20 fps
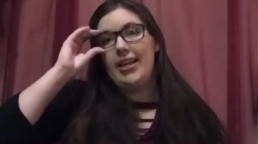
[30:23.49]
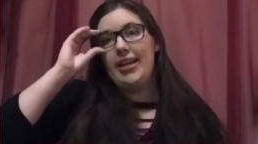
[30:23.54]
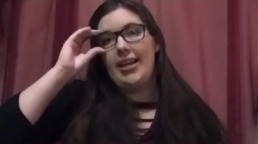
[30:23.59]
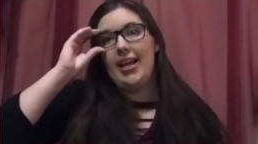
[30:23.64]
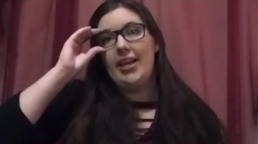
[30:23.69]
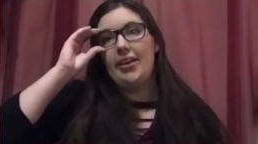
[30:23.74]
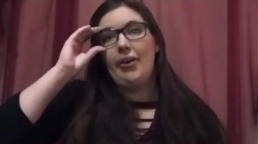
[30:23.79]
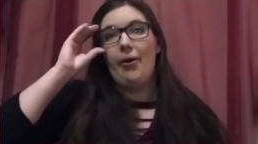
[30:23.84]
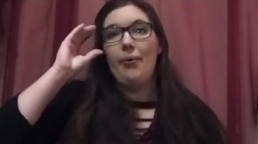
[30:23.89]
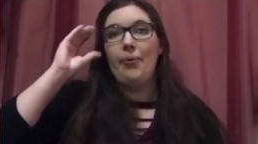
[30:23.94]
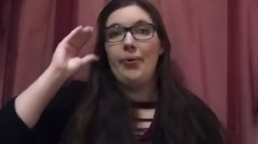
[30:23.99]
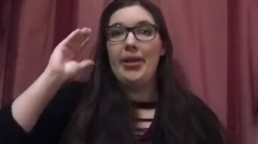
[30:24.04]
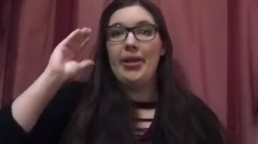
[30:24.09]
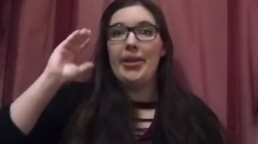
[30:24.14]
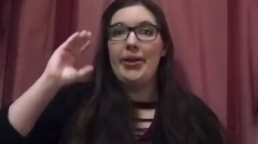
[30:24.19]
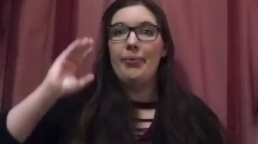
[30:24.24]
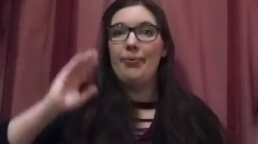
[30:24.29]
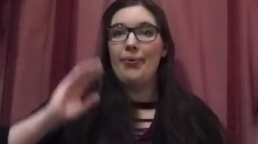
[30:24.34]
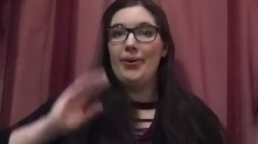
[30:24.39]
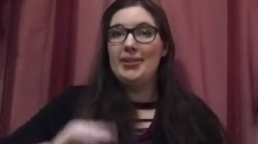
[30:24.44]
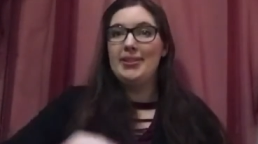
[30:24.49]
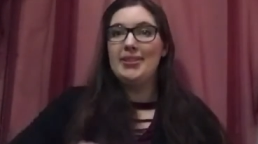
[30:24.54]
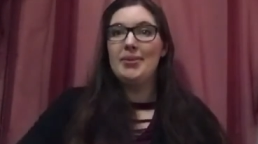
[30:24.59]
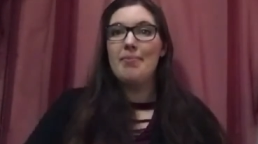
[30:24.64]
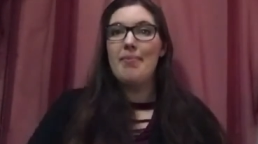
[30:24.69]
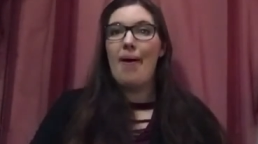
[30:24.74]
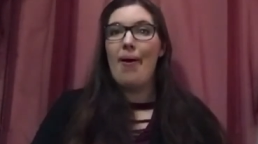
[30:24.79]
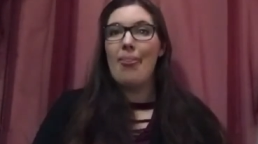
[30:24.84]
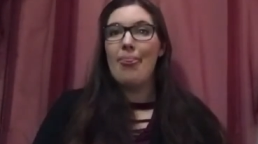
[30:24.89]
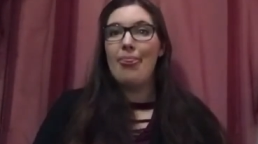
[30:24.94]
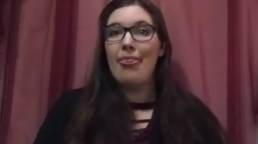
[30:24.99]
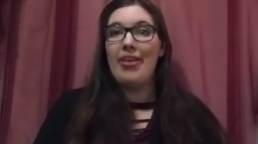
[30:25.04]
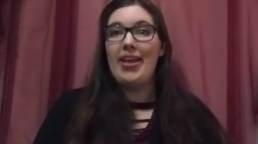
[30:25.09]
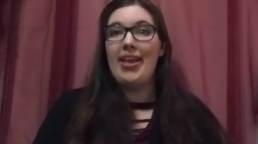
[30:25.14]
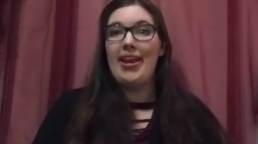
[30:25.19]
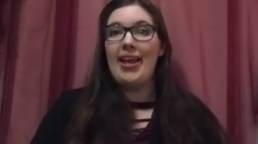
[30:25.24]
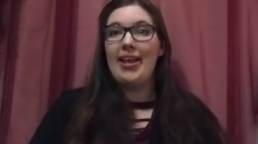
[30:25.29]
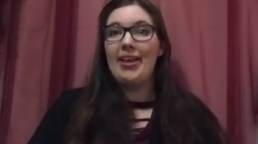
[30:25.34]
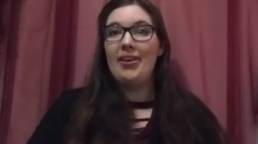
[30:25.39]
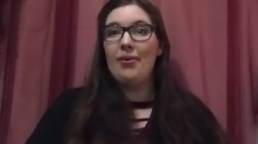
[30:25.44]
And I go in once a month
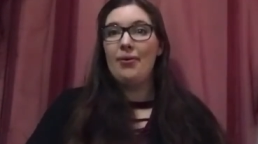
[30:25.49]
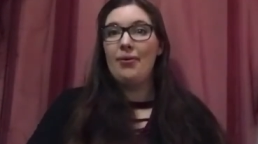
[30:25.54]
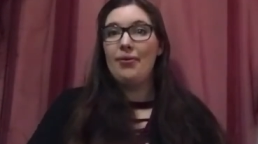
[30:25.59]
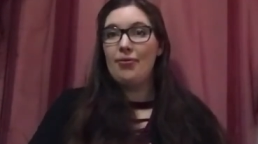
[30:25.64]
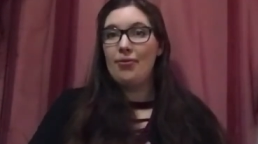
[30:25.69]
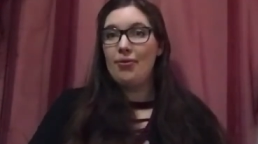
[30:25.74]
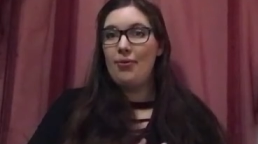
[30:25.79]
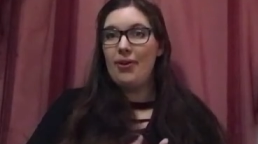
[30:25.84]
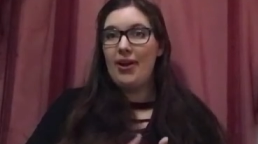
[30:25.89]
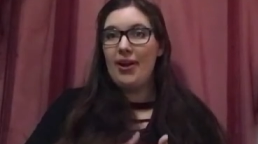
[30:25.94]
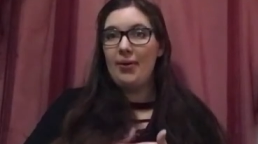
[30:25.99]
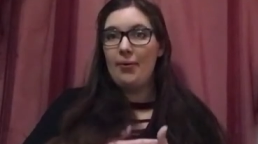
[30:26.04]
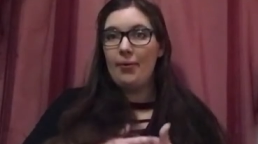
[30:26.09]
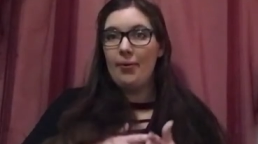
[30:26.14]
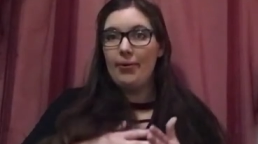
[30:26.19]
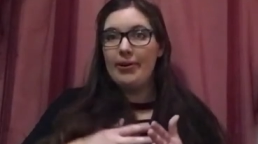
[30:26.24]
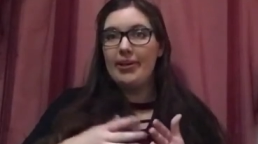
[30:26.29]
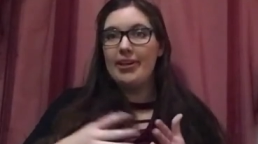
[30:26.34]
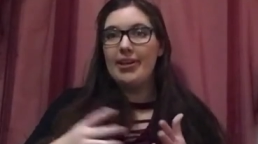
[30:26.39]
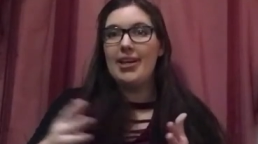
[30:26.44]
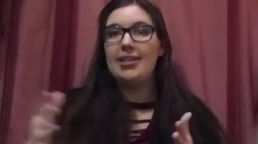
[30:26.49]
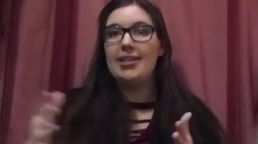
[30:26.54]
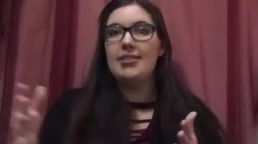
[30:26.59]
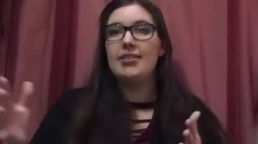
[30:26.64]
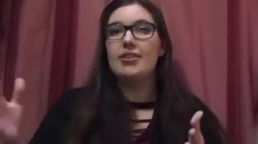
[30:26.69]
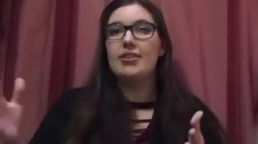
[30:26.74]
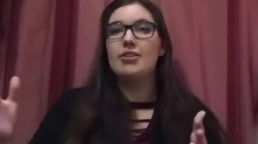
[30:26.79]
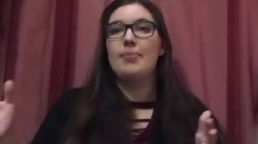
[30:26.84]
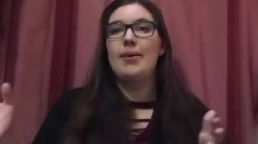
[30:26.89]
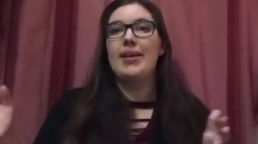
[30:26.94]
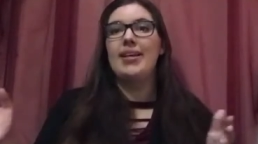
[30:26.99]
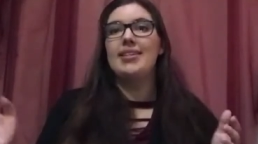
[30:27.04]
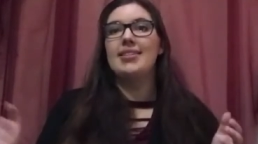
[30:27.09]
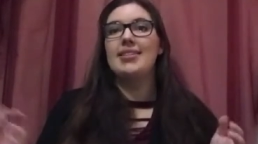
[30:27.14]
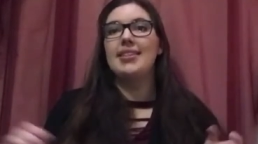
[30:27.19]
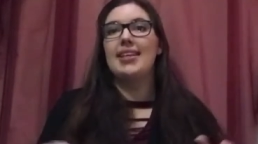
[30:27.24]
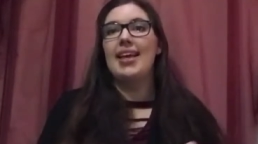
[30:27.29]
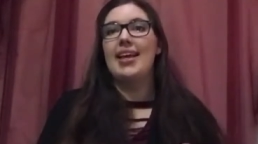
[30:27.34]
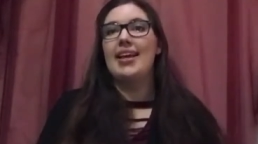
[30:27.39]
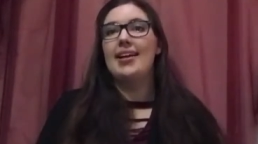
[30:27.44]
and I go through and I organize their space
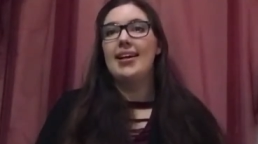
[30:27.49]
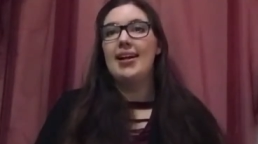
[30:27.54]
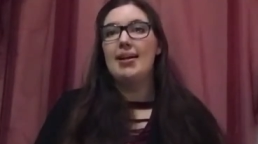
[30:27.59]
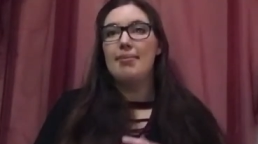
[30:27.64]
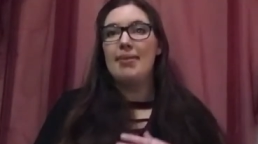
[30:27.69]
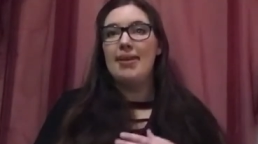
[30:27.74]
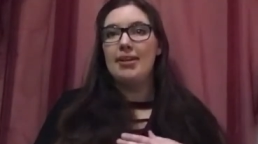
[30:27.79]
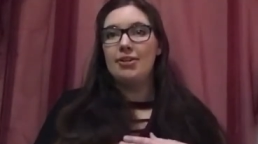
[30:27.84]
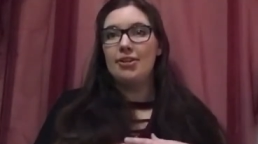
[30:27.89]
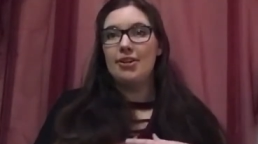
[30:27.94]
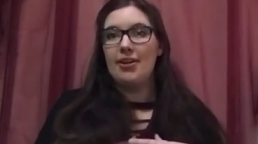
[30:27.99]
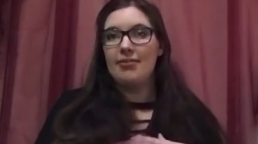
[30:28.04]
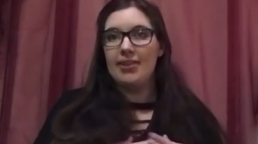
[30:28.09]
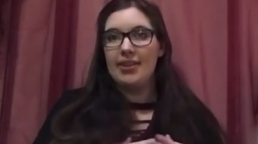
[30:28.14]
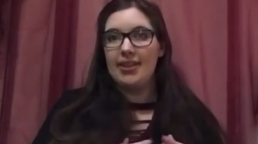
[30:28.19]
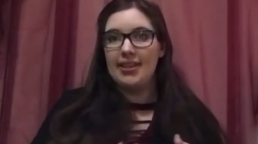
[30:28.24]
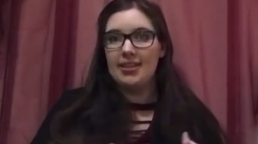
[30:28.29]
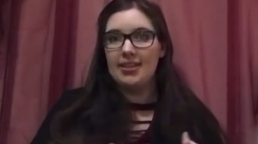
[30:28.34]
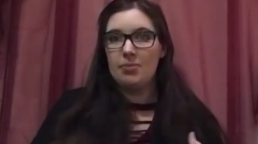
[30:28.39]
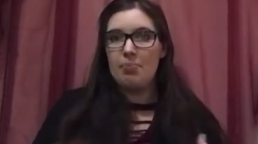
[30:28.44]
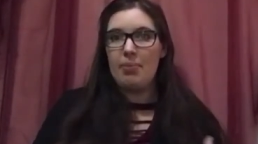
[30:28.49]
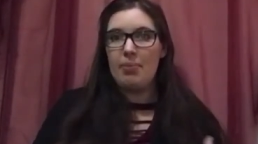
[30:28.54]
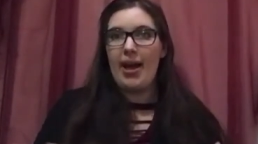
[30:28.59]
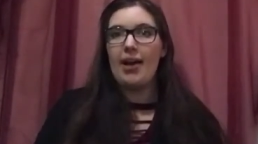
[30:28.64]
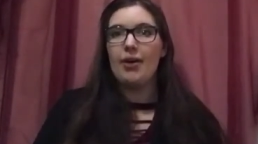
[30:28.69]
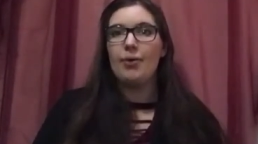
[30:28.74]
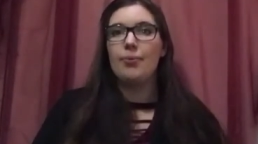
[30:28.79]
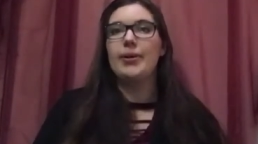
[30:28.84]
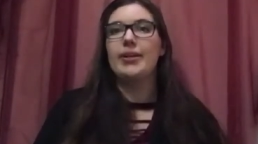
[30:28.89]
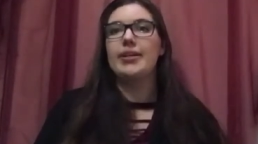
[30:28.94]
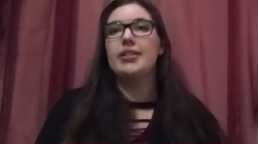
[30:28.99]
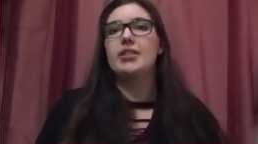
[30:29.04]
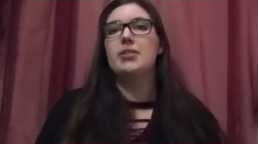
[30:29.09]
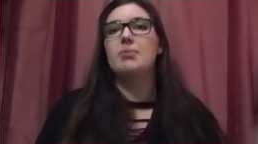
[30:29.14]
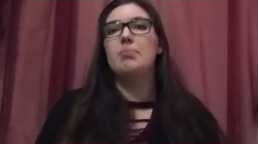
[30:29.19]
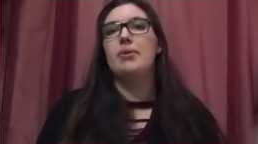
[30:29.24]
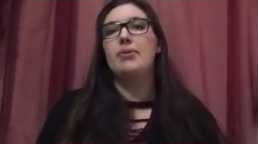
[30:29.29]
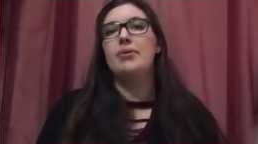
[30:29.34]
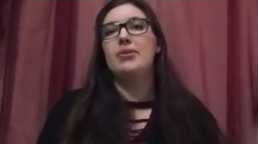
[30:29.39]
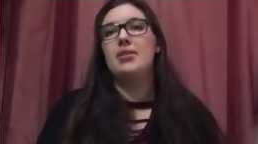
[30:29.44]
again, and I make sure everything's back where it's
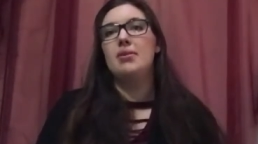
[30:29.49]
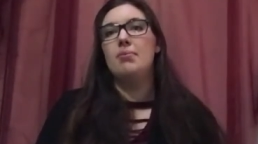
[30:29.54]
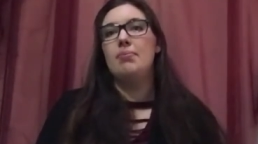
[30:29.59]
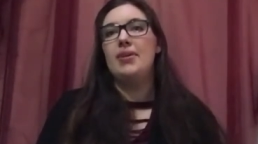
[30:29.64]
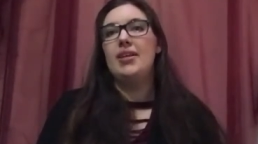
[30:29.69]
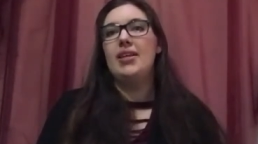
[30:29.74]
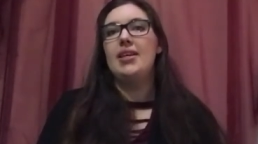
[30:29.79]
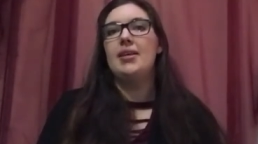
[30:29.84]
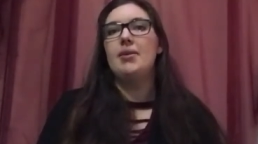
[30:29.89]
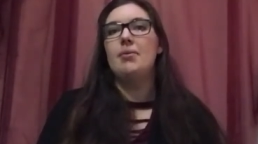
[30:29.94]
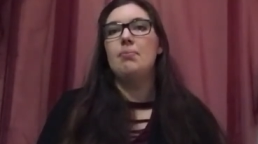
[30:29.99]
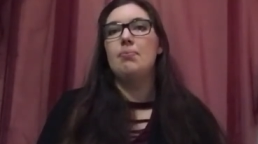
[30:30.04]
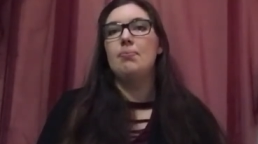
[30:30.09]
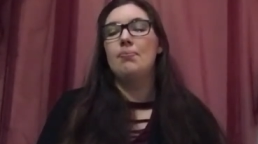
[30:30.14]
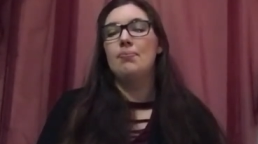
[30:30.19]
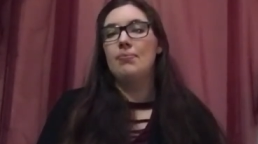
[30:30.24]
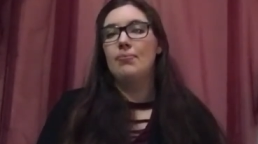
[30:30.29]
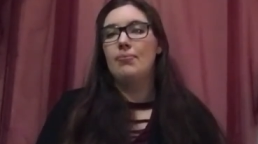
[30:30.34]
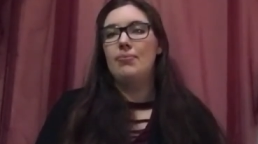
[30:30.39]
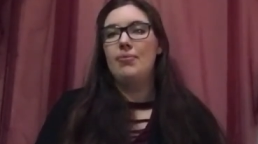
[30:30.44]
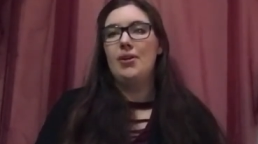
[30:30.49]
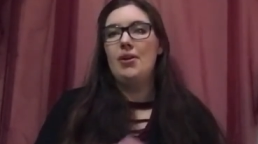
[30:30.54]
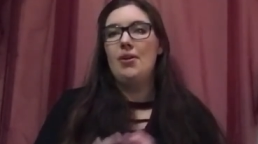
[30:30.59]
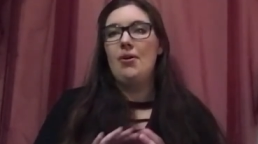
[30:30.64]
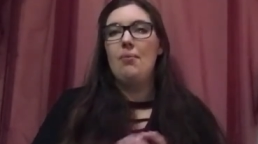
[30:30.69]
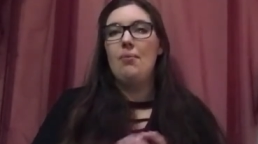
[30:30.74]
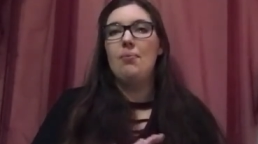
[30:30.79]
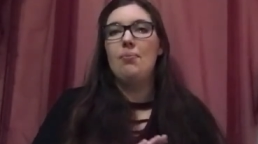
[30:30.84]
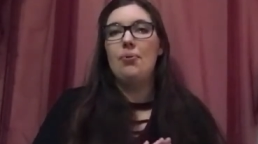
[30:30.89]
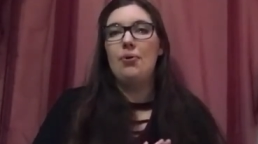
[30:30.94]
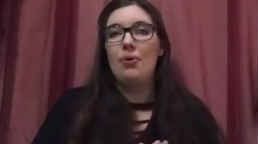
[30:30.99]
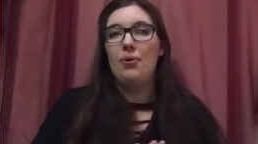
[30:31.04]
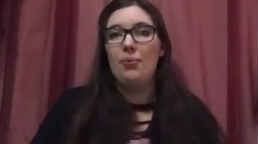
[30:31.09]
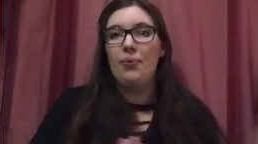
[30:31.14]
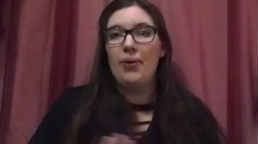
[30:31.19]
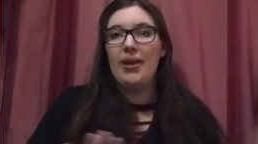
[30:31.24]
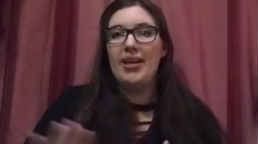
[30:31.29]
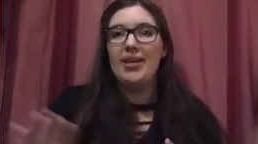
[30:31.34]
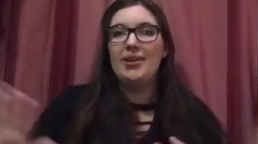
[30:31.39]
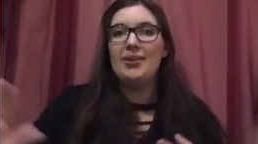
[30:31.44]
supposed to be and, you know, put
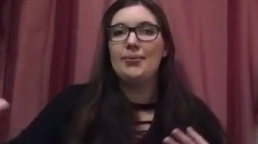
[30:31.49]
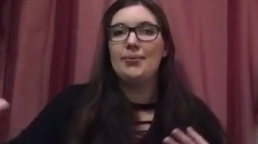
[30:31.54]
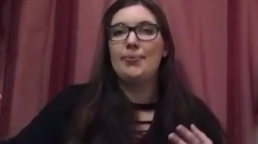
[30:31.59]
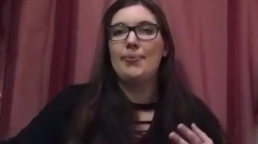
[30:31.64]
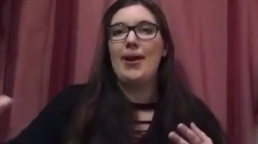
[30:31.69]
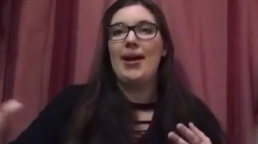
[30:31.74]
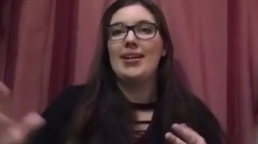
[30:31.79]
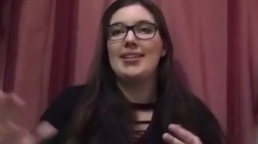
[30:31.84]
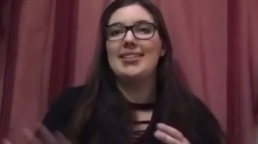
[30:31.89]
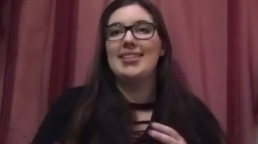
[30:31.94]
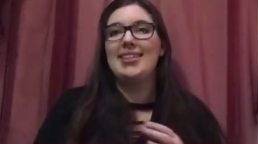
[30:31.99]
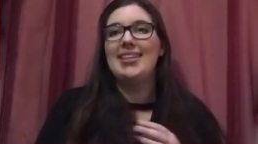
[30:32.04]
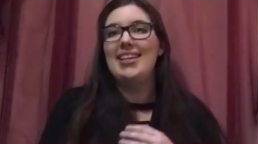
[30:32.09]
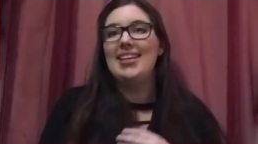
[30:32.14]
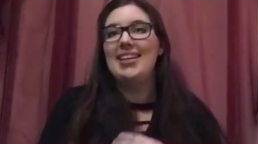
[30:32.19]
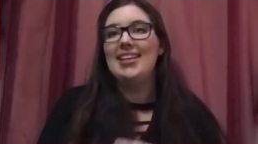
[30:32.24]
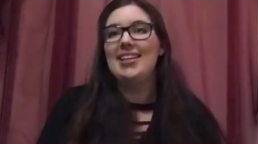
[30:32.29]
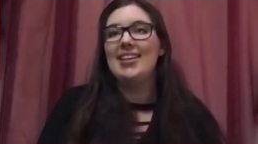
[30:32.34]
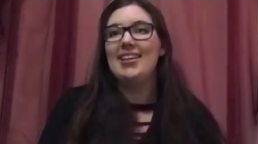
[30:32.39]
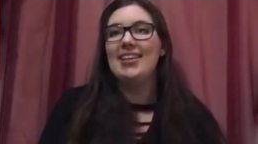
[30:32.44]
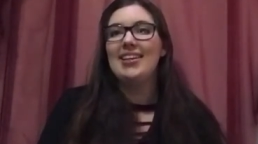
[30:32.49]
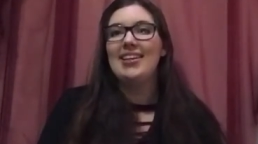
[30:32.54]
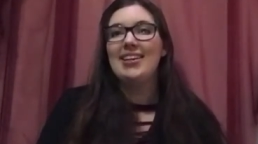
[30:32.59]
away correctly. And,